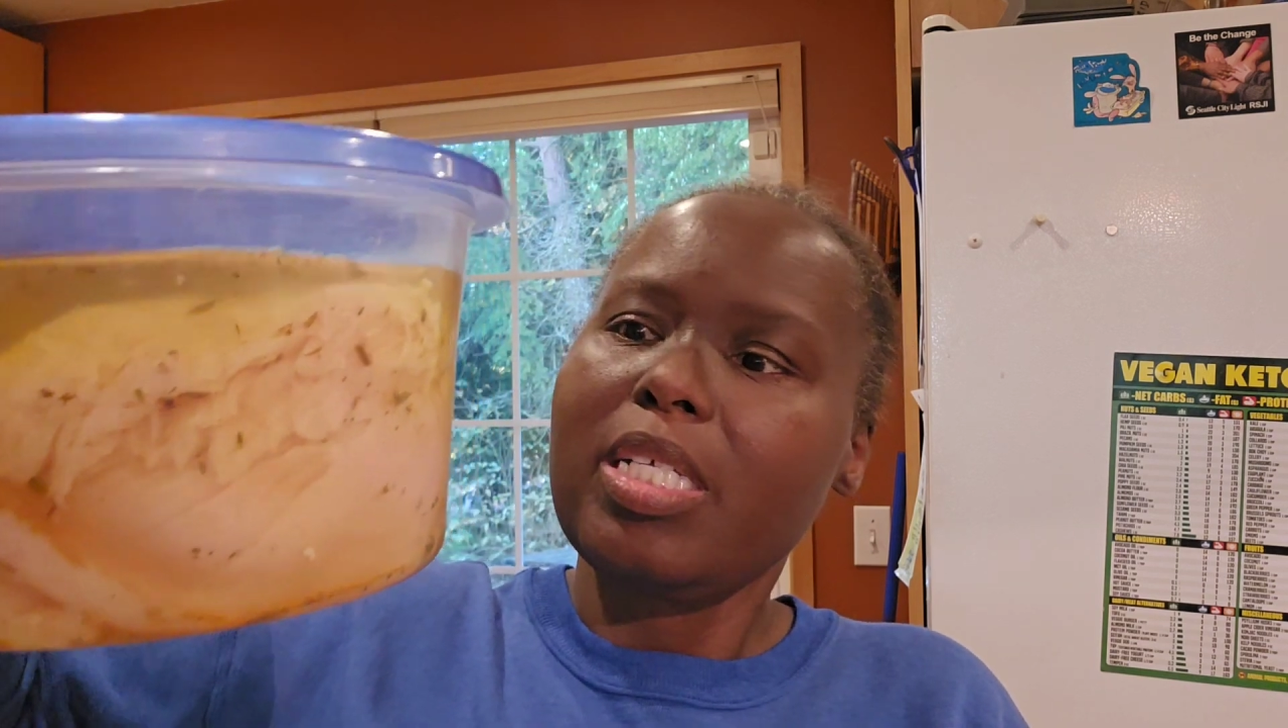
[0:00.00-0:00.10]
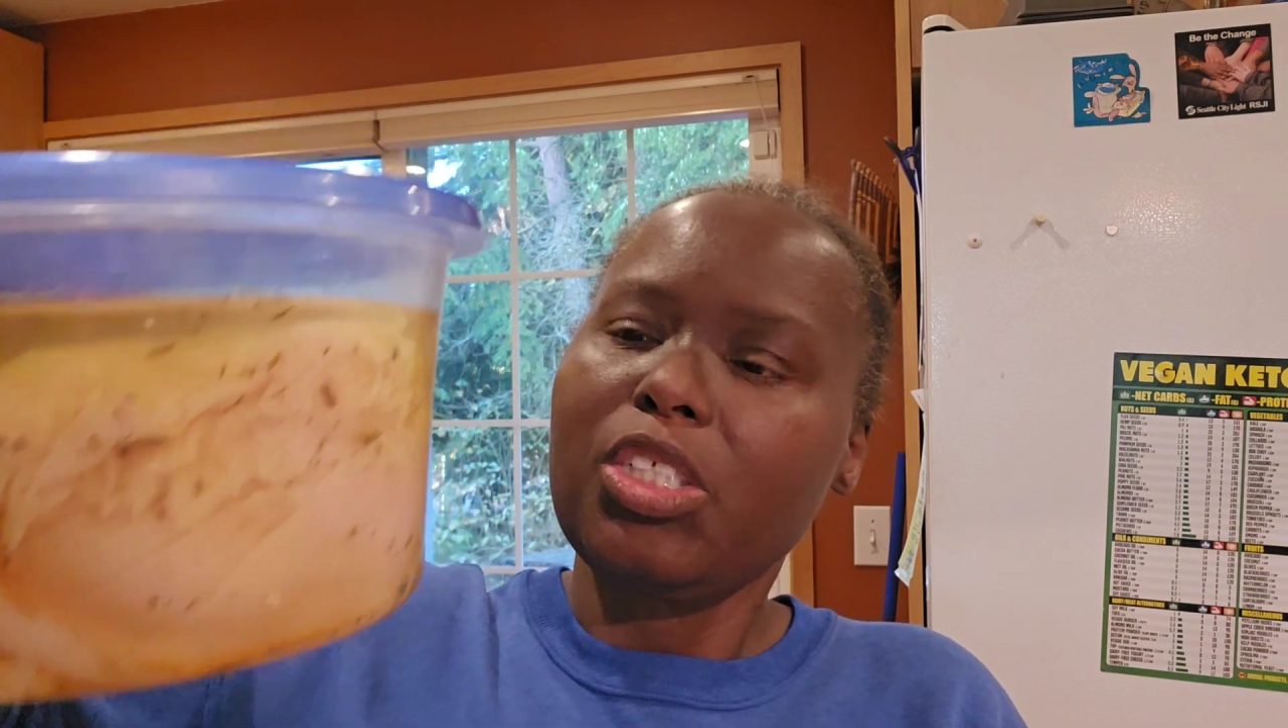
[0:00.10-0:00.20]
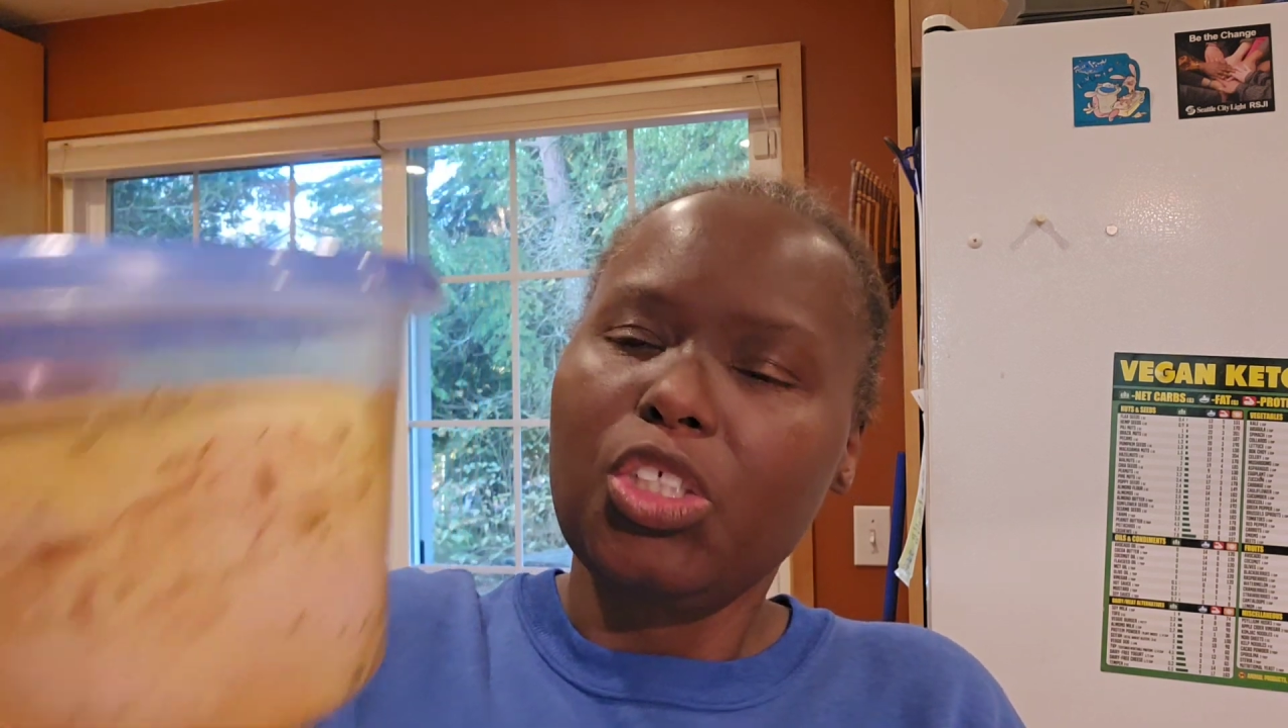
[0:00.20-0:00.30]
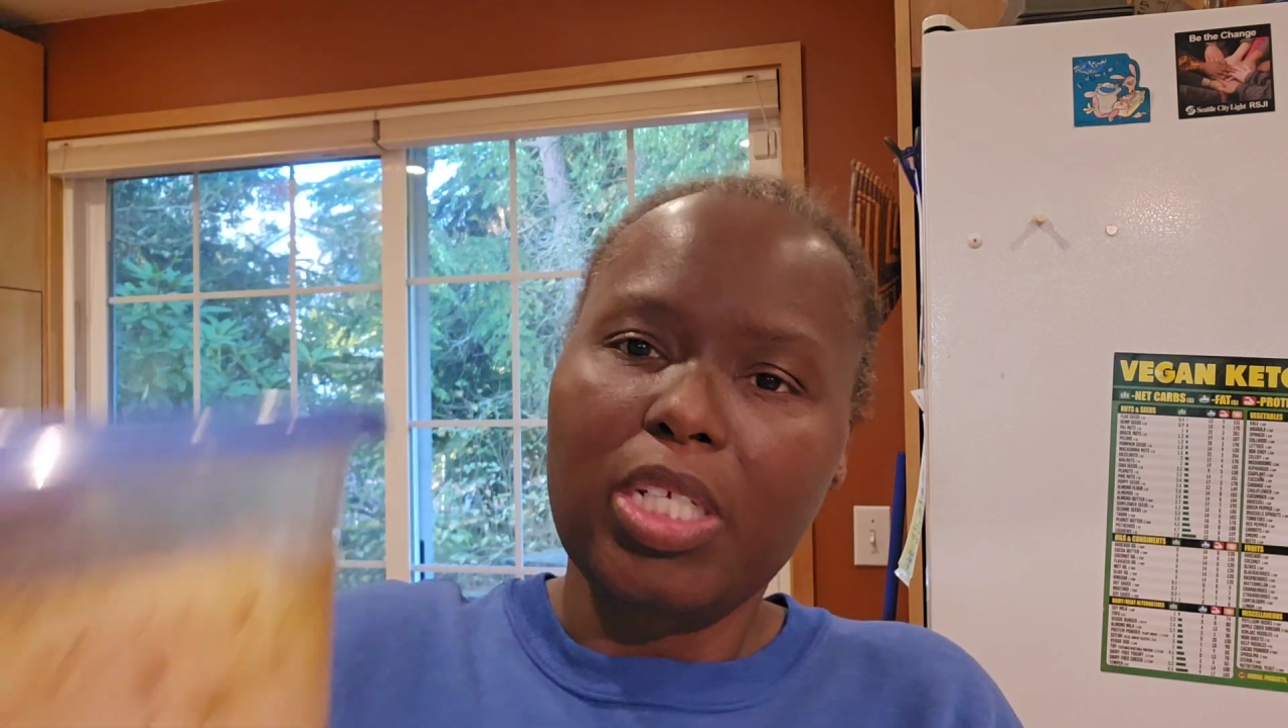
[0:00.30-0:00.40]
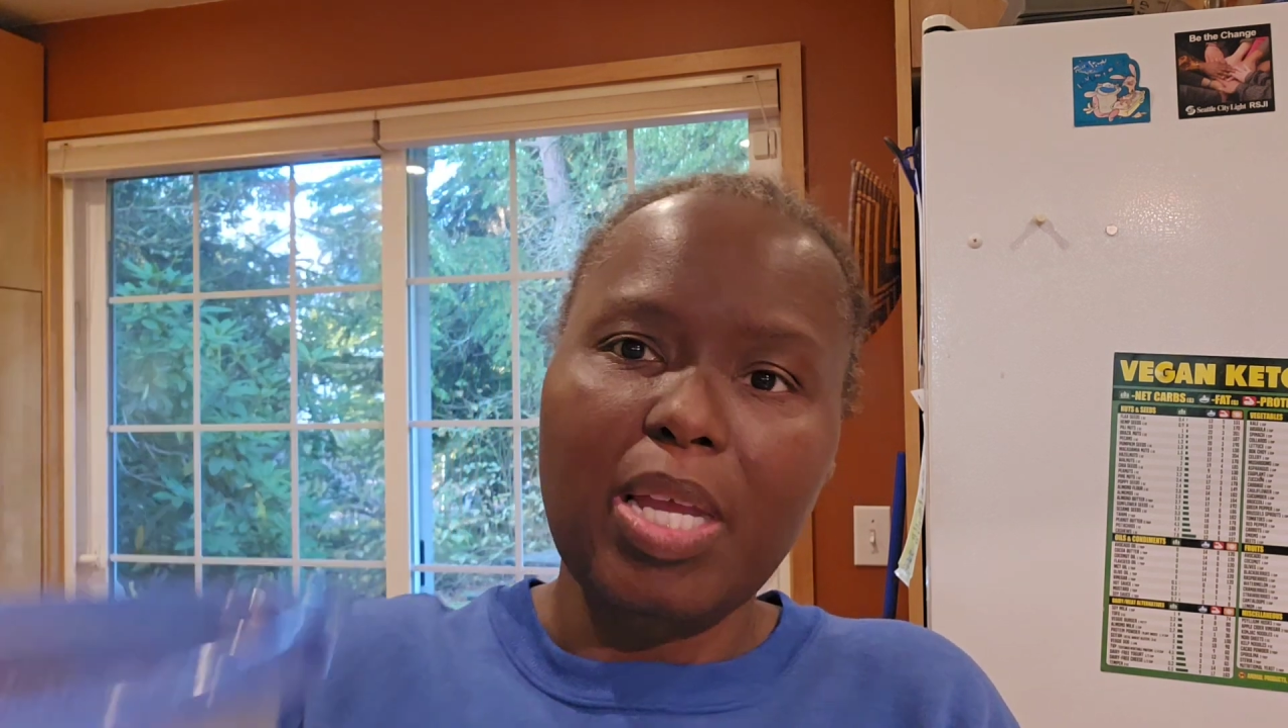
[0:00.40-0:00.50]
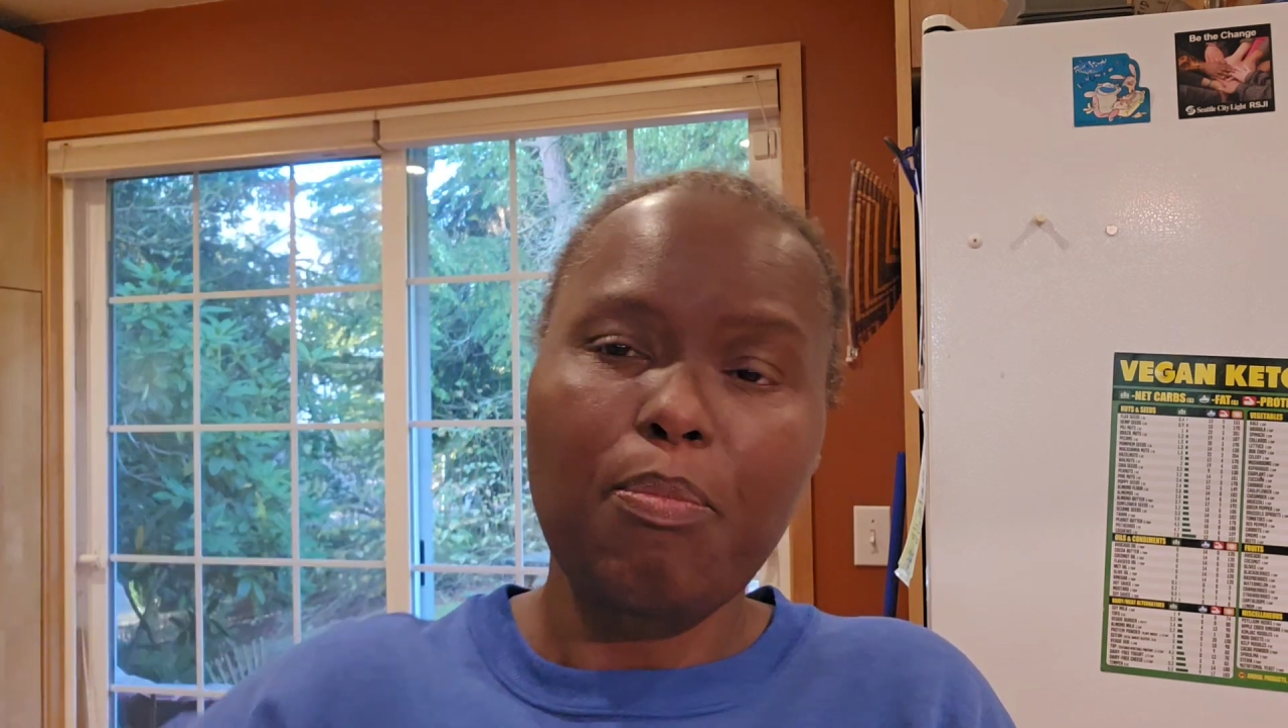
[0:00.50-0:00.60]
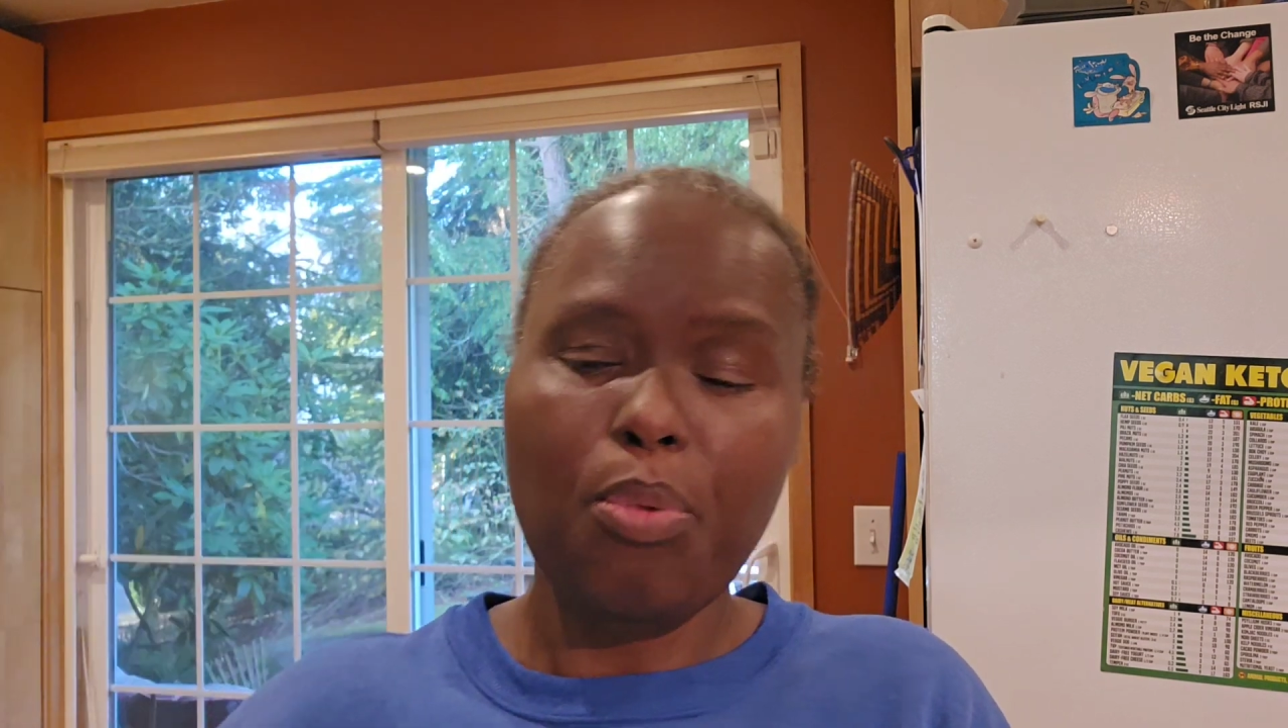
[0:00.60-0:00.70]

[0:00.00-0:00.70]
It's chicken